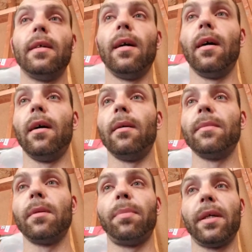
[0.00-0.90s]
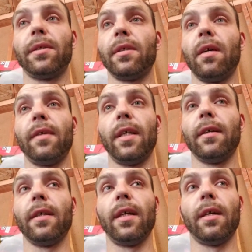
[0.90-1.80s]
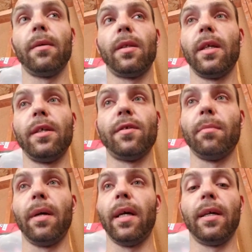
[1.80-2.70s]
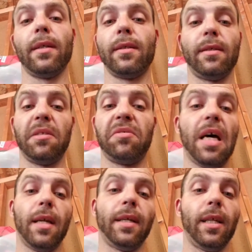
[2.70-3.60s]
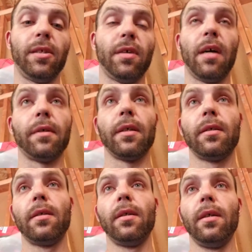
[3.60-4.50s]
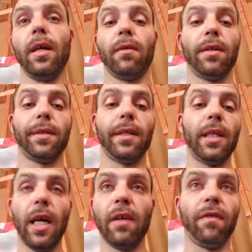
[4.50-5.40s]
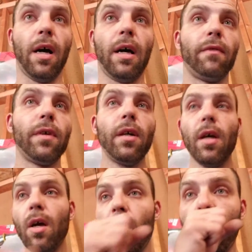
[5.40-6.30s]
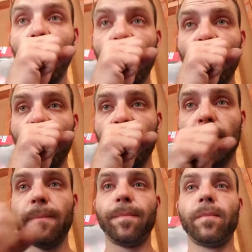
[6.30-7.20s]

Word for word: um, some pictures of it here and there with the engine bay. It's it's not a daily driver. It runs on E85.